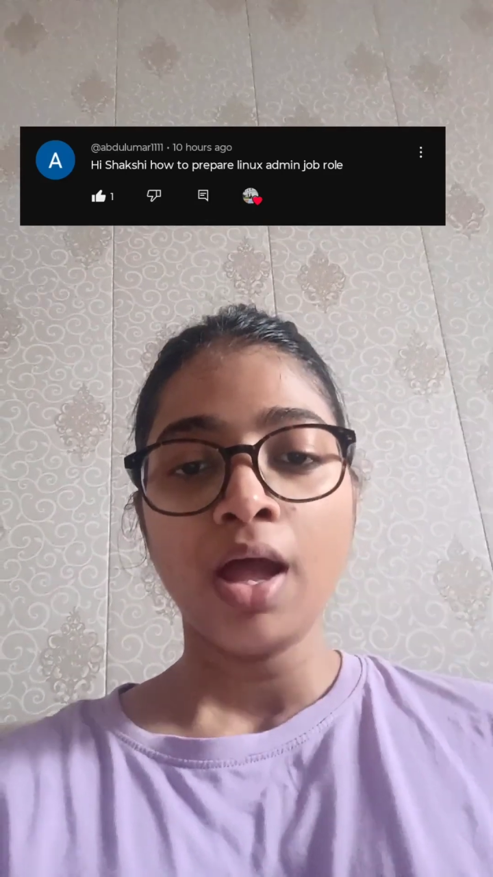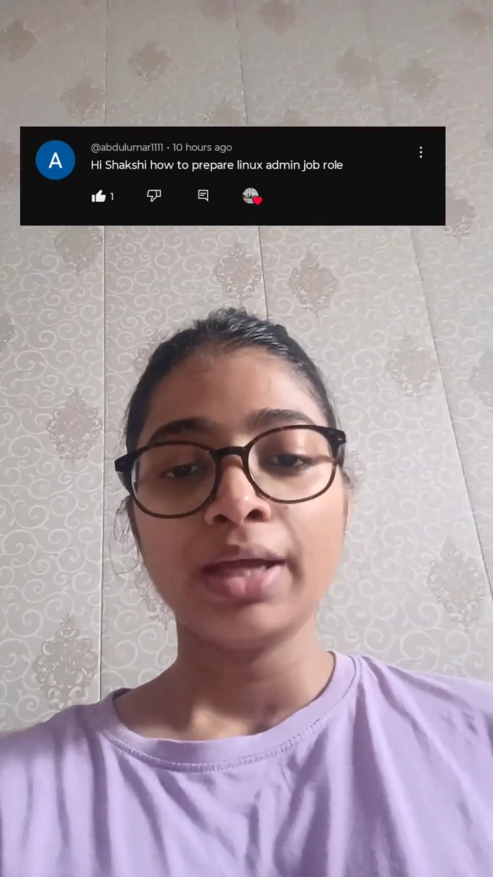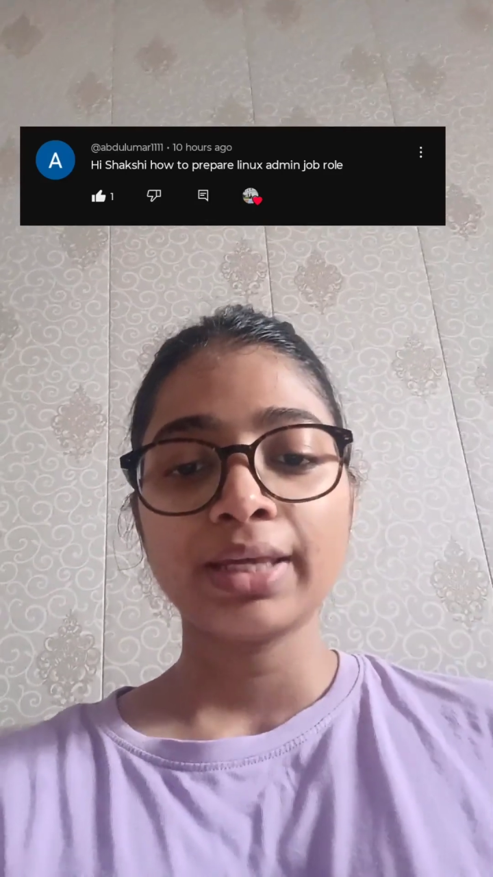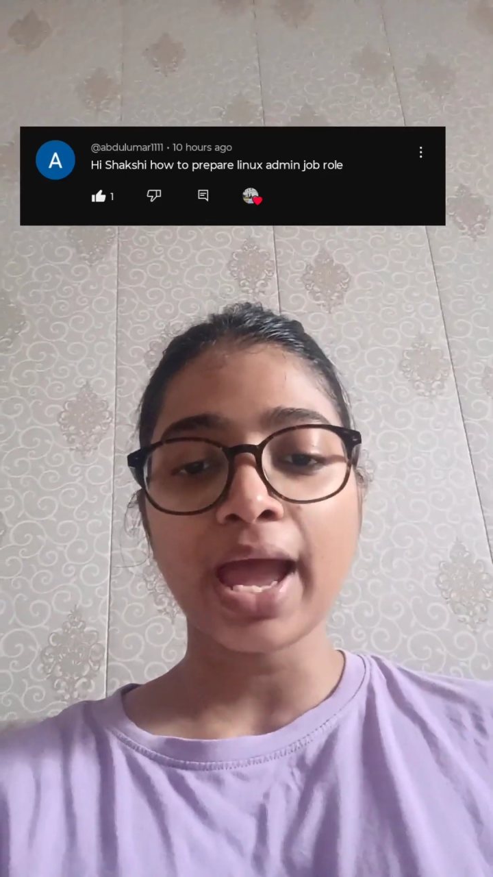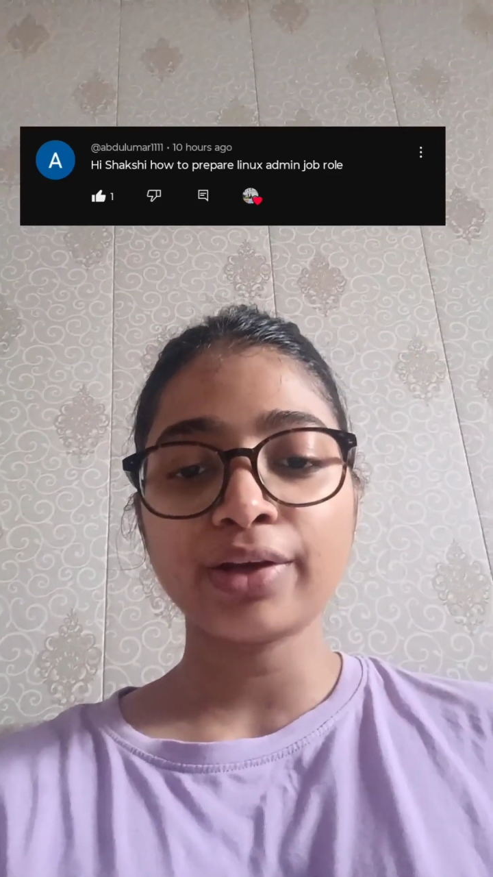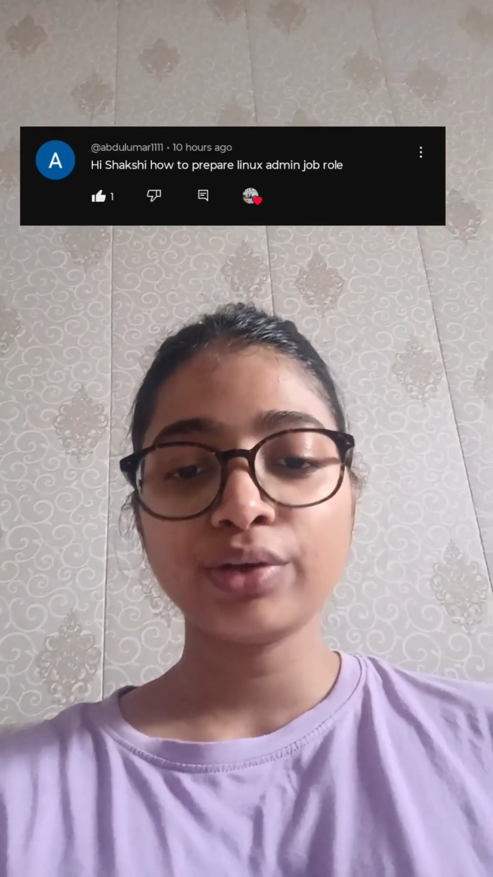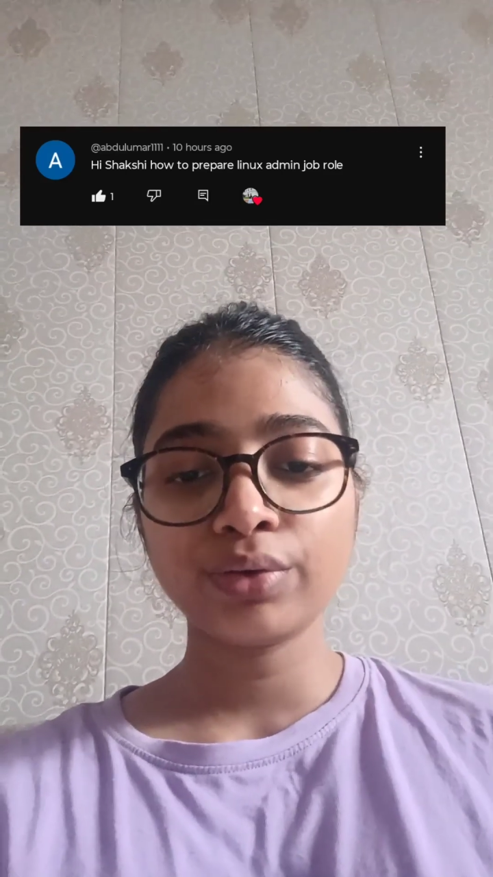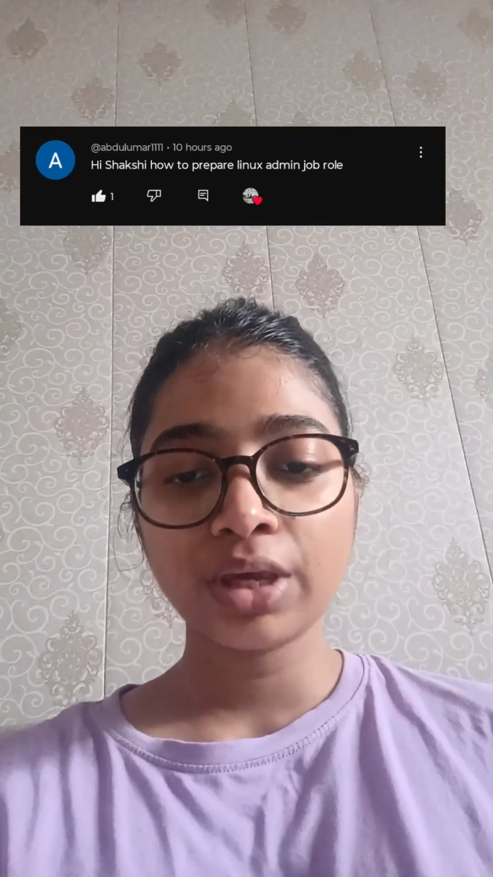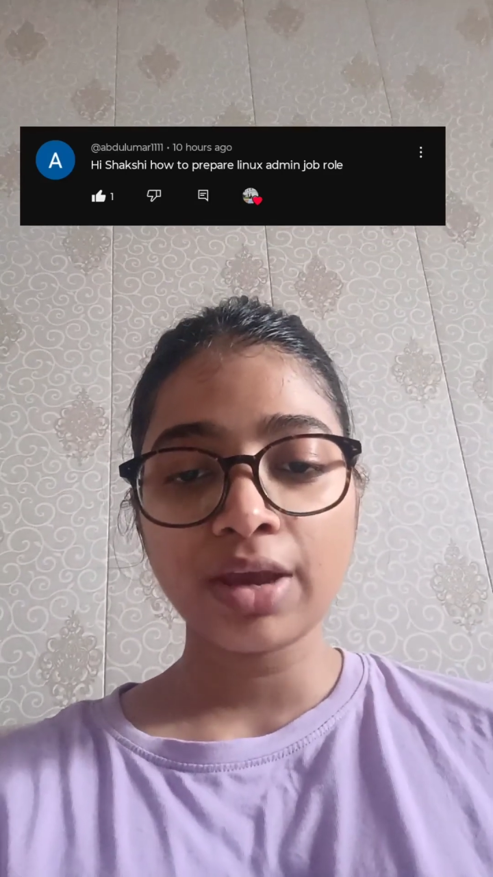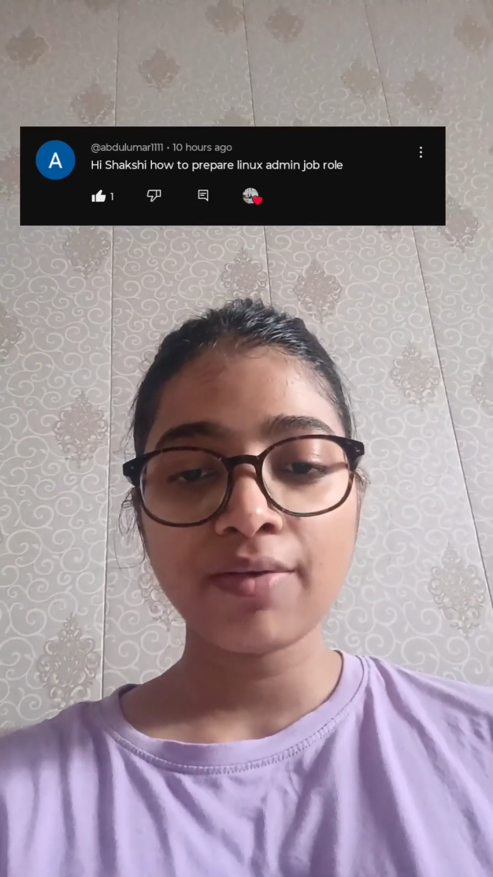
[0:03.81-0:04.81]
can you
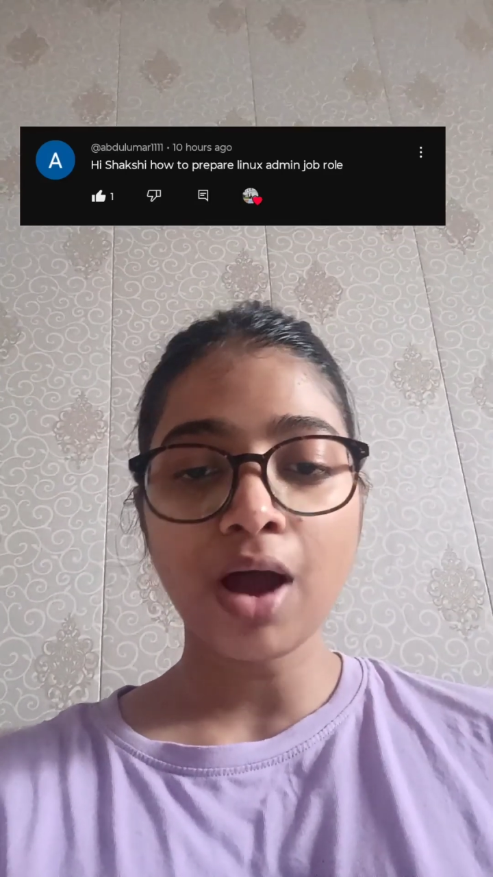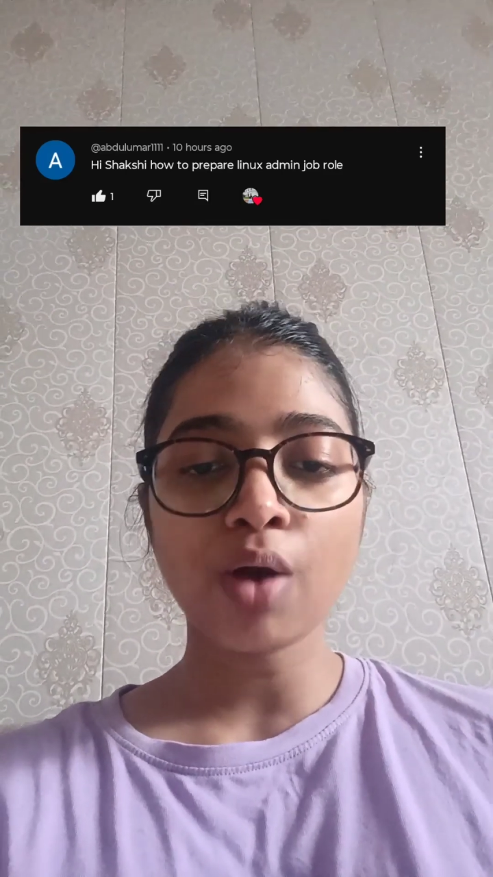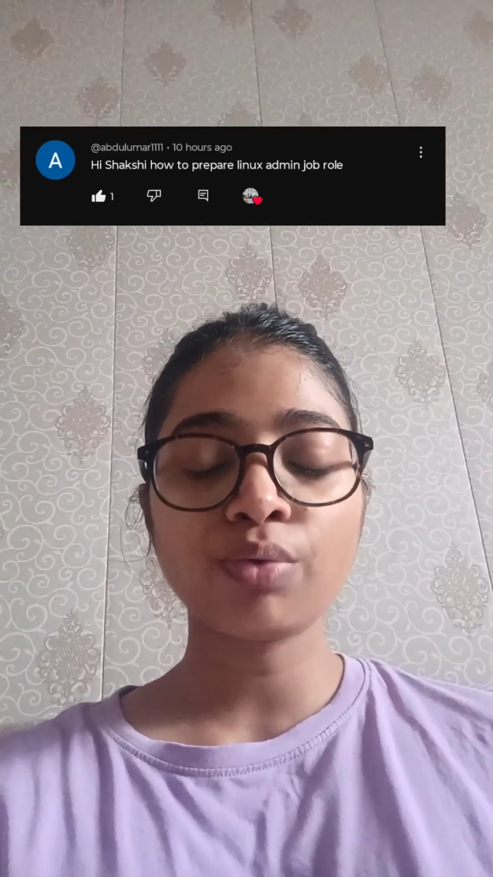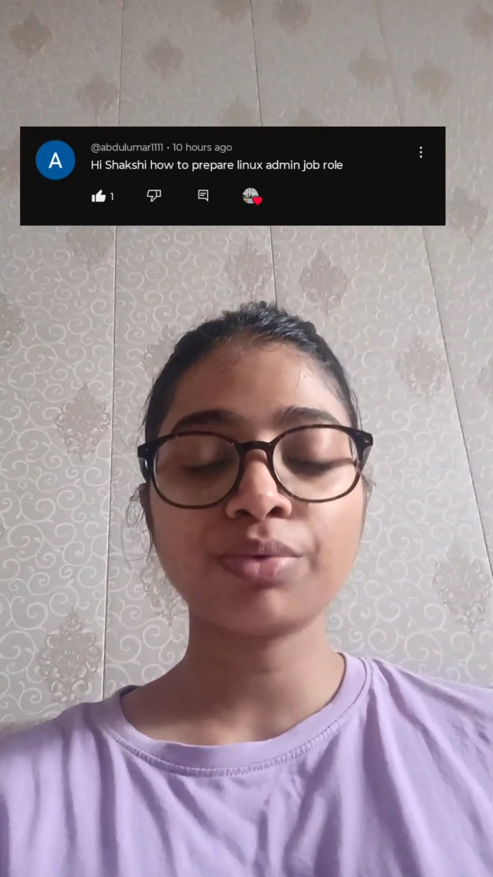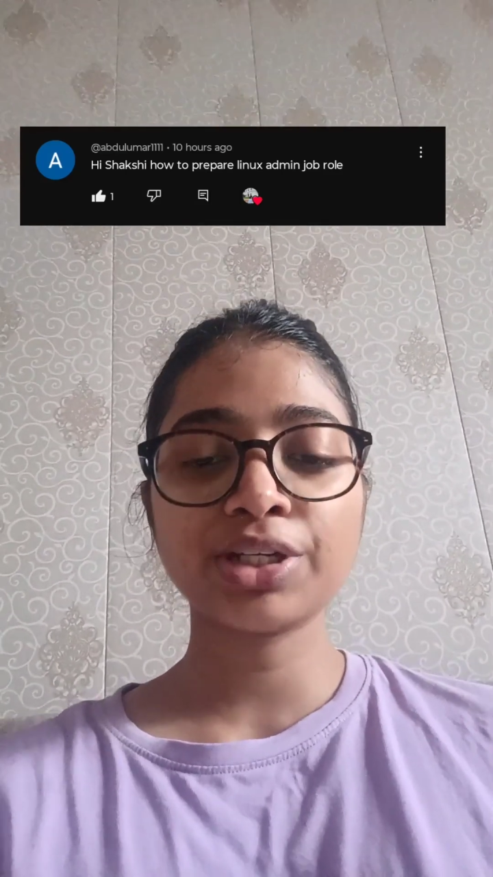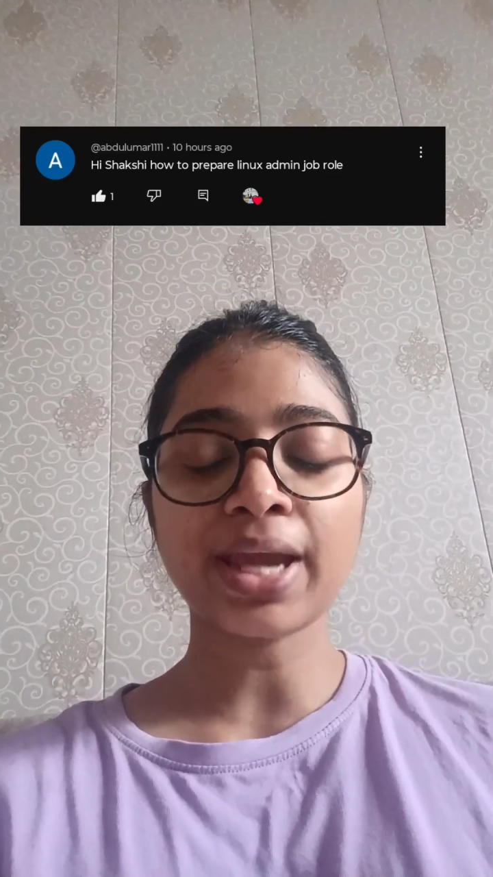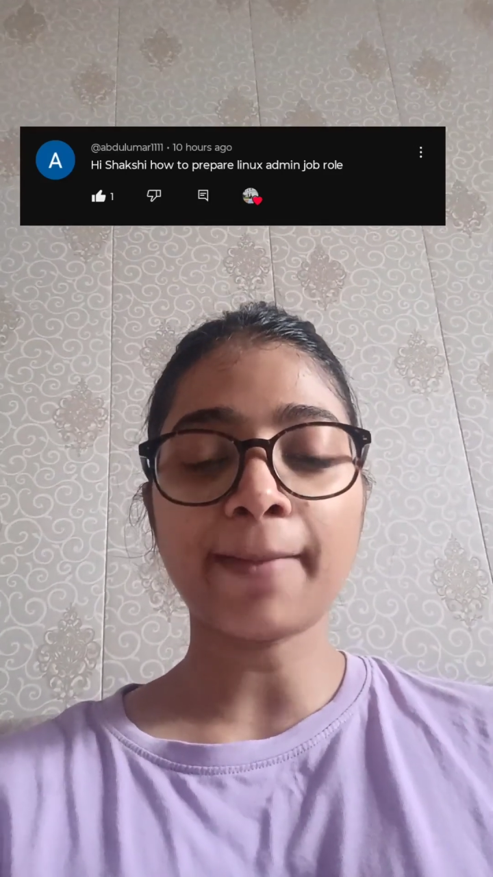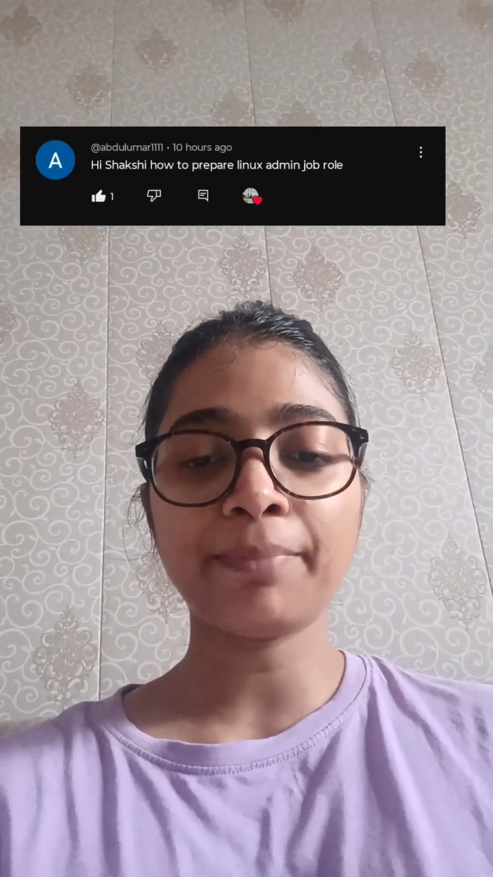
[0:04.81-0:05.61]
give how we can